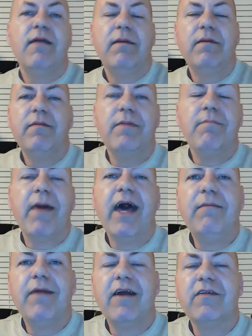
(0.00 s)
Maybe you've been
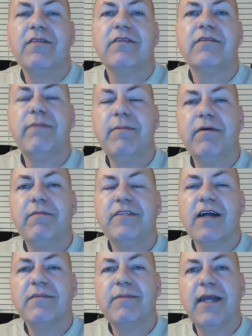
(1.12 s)
badmouthed. People have
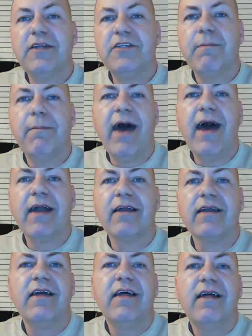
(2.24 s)
talked behind your back.
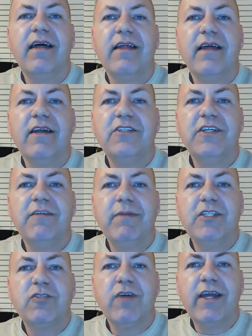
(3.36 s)
The energy of
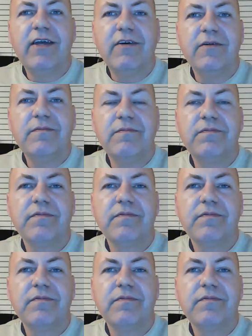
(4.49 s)
betrayal.